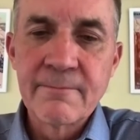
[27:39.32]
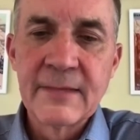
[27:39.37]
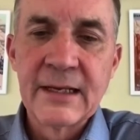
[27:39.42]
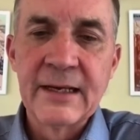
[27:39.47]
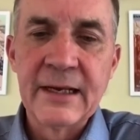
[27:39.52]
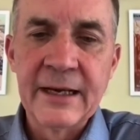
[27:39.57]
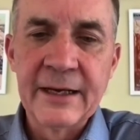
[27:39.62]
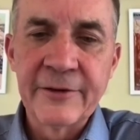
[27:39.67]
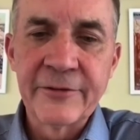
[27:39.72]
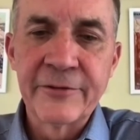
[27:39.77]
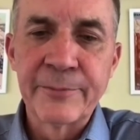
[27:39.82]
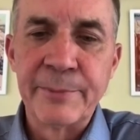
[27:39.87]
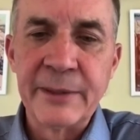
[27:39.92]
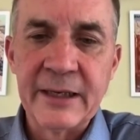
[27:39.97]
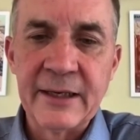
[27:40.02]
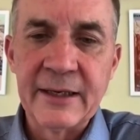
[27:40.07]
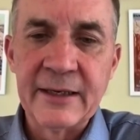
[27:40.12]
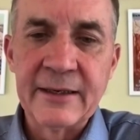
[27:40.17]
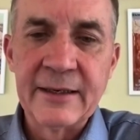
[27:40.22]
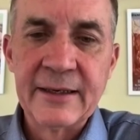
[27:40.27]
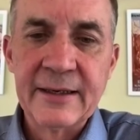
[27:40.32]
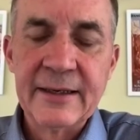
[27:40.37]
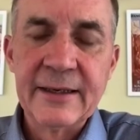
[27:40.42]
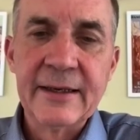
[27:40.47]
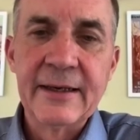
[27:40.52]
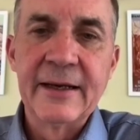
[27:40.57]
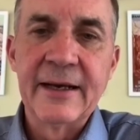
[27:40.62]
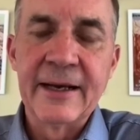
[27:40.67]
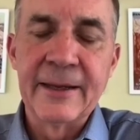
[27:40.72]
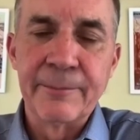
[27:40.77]
It has been
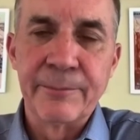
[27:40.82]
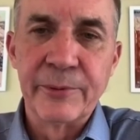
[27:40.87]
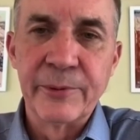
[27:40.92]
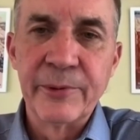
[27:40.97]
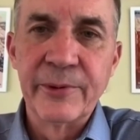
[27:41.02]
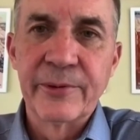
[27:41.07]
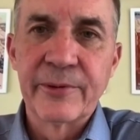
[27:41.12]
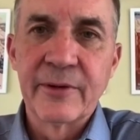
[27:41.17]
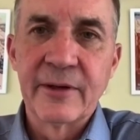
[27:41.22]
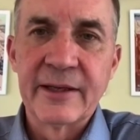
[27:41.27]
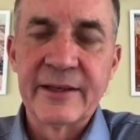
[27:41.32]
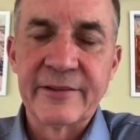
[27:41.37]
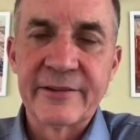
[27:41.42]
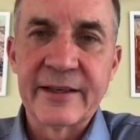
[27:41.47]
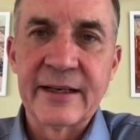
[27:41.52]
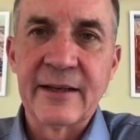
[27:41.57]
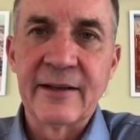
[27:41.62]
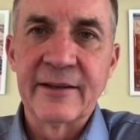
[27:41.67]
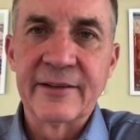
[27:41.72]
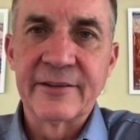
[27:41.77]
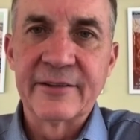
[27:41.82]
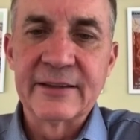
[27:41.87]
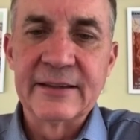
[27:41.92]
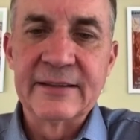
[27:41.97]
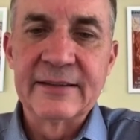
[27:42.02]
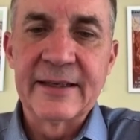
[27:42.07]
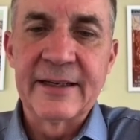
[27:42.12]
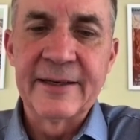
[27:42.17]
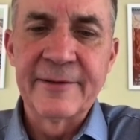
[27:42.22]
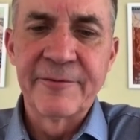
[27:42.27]
a brutally challenging
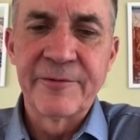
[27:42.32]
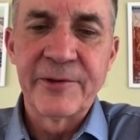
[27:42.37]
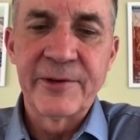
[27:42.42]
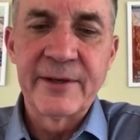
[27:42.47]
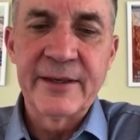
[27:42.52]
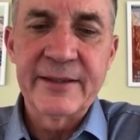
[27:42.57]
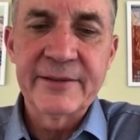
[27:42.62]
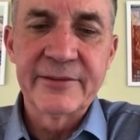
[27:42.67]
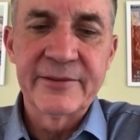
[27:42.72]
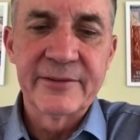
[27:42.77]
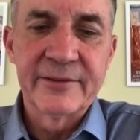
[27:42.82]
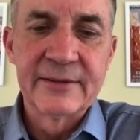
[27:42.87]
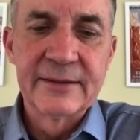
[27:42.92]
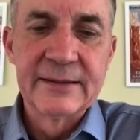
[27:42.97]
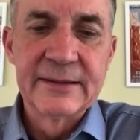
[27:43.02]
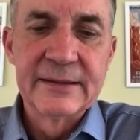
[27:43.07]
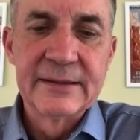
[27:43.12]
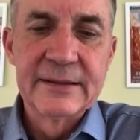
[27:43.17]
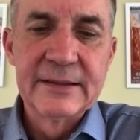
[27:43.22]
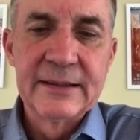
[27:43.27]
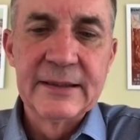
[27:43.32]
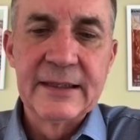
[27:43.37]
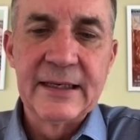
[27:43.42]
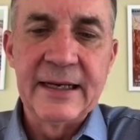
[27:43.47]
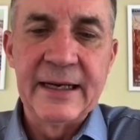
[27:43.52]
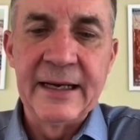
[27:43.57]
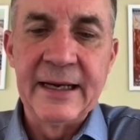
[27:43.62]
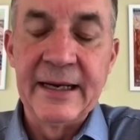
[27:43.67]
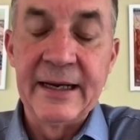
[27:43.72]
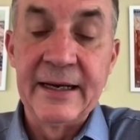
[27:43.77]
time for us,
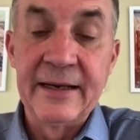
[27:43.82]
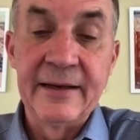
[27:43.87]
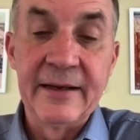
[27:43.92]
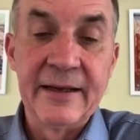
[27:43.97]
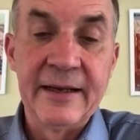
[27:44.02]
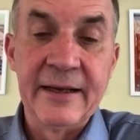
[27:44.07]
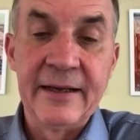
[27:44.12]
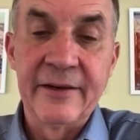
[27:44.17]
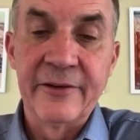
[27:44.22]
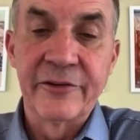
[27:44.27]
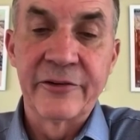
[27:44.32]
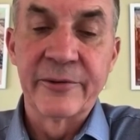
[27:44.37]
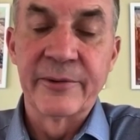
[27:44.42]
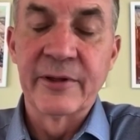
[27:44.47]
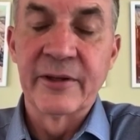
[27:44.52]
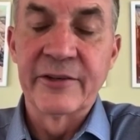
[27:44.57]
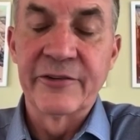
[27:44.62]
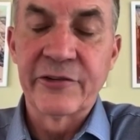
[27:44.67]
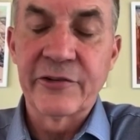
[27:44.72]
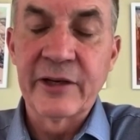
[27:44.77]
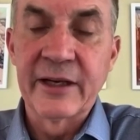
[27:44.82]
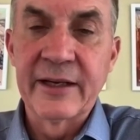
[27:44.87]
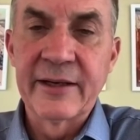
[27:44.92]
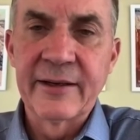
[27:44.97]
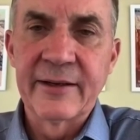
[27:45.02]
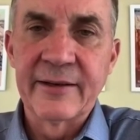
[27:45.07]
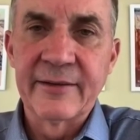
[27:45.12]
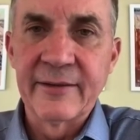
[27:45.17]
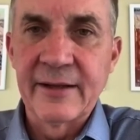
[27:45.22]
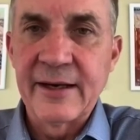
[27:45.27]
and it has really
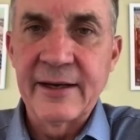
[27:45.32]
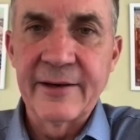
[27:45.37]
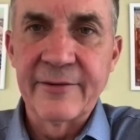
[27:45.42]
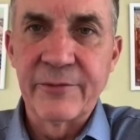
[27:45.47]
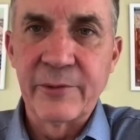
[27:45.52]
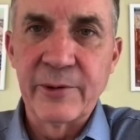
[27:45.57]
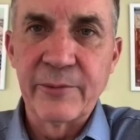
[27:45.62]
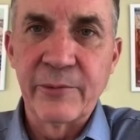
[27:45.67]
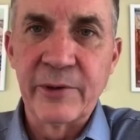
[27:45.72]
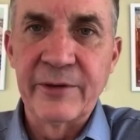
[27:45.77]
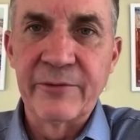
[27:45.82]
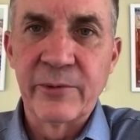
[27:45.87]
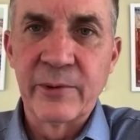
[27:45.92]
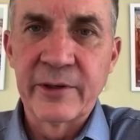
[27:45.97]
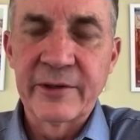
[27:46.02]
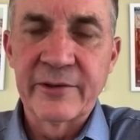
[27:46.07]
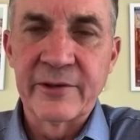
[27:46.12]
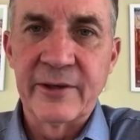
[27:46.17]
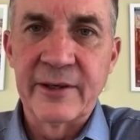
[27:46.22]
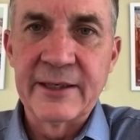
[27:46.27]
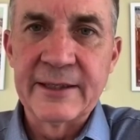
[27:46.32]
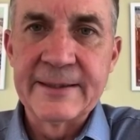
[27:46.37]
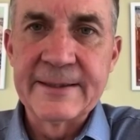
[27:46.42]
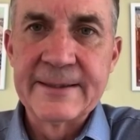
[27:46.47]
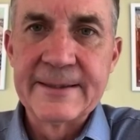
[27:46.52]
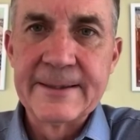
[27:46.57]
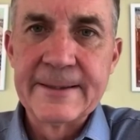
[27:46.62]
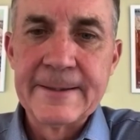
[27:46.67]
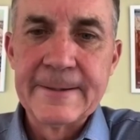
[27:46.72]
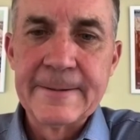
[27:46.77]
shaken a lot of what we've worked on.
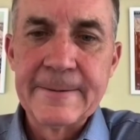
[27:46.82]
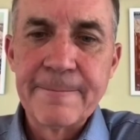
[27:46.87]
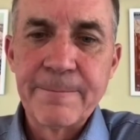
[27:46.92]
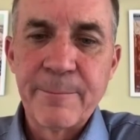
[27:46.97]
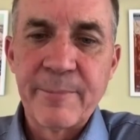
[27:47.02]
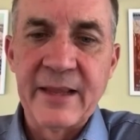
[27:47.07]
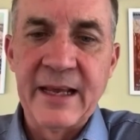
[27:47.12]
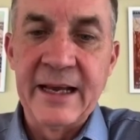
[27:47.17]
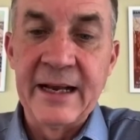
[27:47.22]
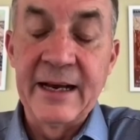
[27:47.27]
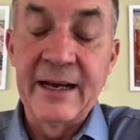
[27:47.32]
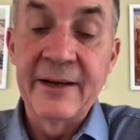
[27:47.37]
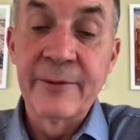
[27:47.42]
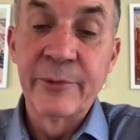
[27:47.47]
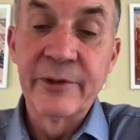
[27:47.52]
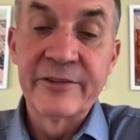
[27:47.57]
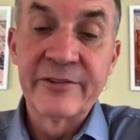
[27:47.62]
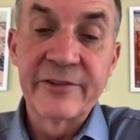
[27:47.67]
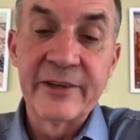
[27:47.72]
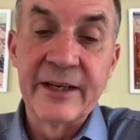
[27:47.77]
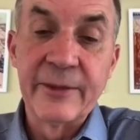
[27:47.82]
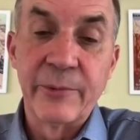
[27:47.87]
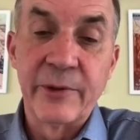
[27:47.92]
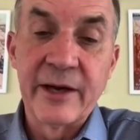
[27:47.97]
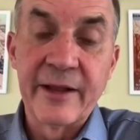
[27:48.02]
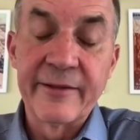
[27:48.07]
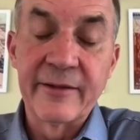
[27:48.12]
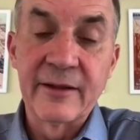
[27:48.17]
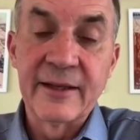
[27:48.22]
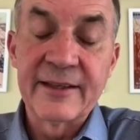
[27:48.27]
And I would say one
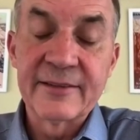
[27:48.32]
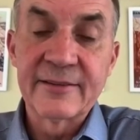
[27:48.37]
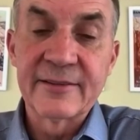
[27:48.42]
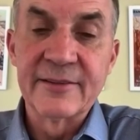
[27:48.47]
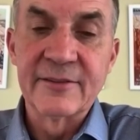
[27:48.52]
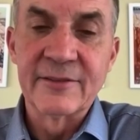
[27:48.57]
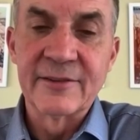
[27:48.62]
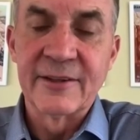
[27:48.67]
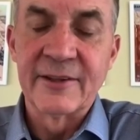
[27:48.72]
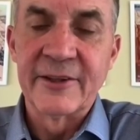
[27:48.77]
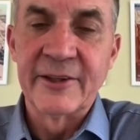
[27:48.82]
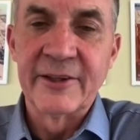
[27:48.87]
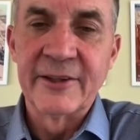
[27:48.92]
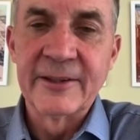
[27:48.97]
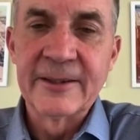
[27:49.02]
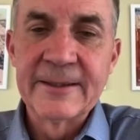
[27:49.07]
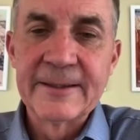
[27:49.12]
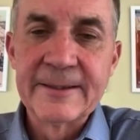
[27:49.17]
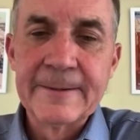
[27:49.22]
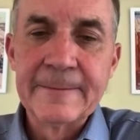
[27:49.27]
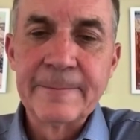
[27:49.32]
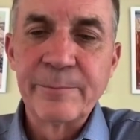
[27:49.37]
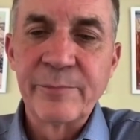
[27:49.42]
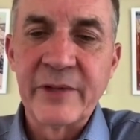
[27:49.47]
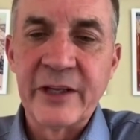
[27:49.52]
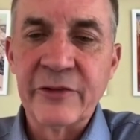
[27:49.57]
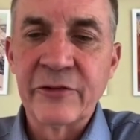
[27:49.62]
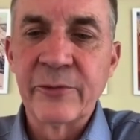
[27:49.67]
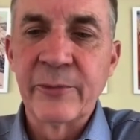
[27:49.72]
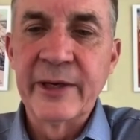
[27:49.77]
of the lessons learned
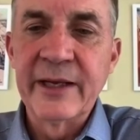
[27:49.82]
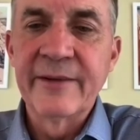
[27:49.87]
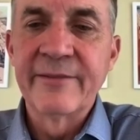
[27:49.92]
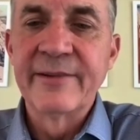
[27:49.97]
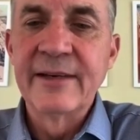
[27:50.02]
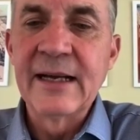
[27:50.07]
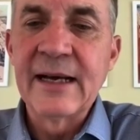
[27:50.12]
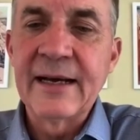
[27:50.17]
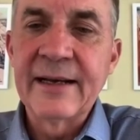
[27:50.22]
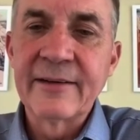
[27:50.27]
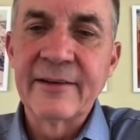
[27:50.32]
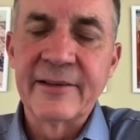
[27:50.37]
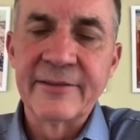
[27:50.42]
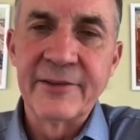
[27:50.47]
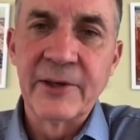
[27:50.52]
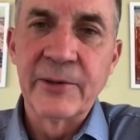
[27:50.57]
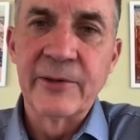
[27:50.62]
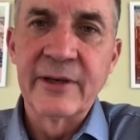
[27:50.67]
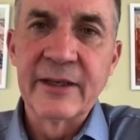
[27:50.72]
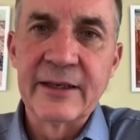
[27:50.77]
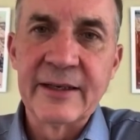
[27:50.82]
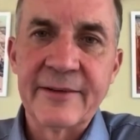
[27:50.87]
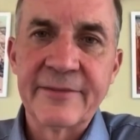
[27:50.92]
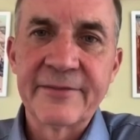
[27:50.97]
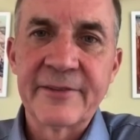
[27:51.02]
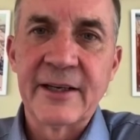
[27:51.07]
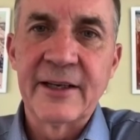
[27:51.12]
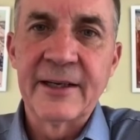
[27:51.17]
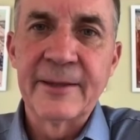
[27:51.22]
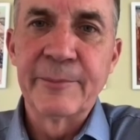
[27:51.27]
is we have not devoted enough
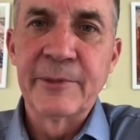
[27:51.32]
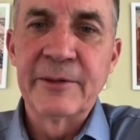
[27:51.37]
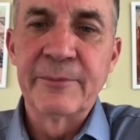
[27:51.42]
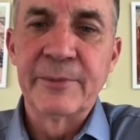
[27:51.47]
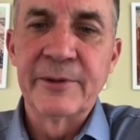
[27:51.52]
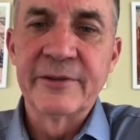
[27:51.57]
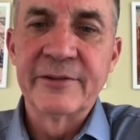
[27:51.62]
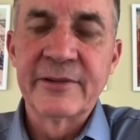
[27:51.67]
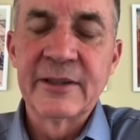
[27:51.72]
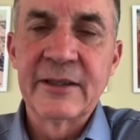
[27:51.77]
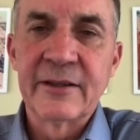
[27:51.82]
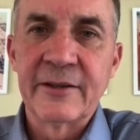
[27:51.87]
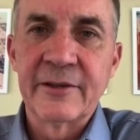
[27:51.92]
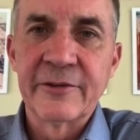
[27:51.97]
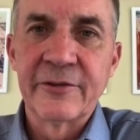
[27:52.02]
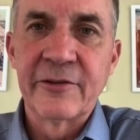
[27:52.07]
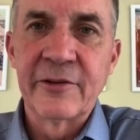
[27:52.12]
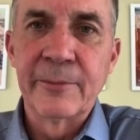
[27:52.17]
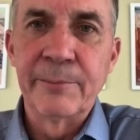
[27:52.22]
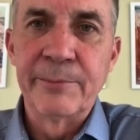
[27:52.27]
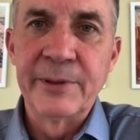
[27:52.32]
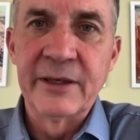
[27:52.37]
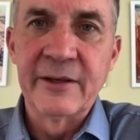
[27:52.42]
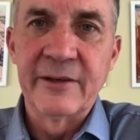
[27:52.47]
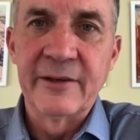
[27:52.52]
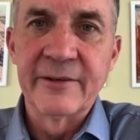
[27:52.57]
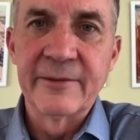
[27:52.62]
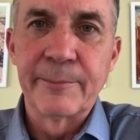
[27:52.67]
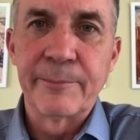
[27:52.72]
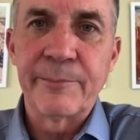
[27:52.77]
time in Brazil to
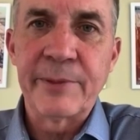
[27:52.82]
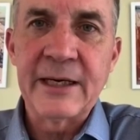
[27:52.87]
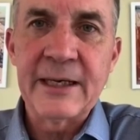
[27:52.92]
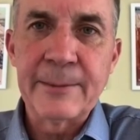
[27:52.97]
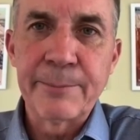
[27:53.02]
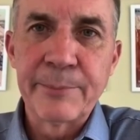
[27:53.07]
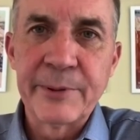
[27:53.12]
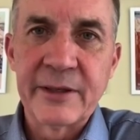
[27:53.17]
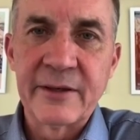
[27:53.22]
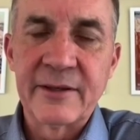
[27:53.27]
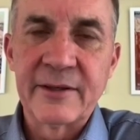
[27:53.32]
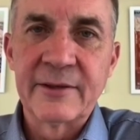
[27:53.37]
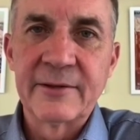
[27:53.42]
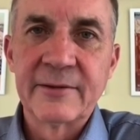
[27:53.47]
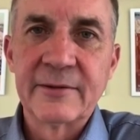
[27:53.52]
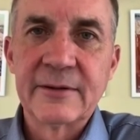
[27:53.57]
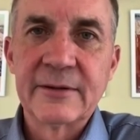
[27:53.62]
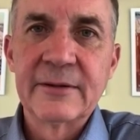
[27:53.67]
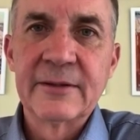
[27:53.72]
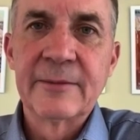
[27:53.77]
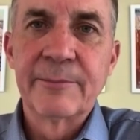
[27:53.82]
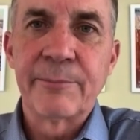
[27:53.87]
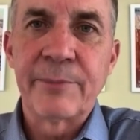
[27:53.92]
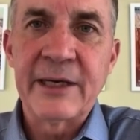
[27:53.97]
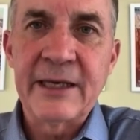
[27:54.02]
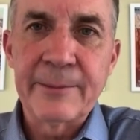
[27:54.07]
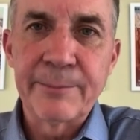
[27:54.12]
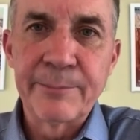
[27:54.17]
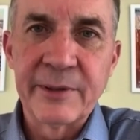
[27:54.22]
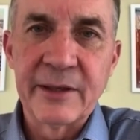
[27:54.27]
build
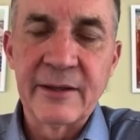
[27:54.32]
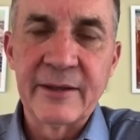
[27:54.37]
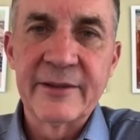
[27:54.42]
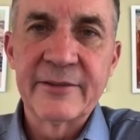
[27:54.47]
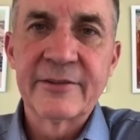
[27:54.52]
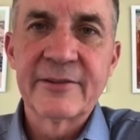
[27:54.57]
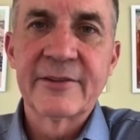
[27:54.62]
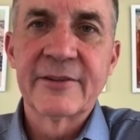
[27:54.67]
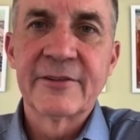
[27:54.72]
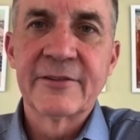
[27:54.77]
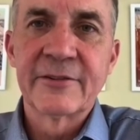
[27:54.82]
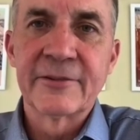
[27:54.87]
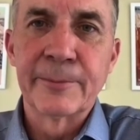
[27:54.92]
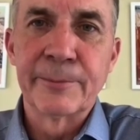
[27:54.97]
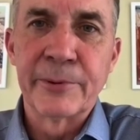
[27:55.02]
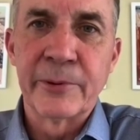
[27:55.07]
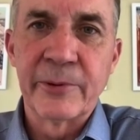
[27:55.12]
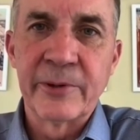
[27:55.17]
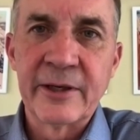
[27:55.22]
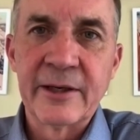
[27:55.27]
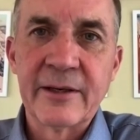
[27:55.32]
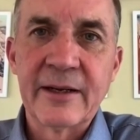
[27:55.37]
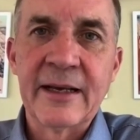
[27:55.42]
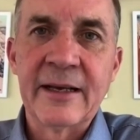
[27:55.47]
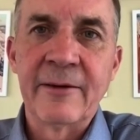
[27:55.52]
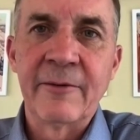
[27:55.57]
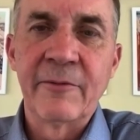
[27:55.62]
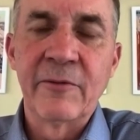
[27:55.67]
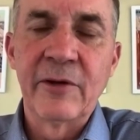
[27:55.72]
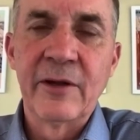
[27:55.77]
populist support and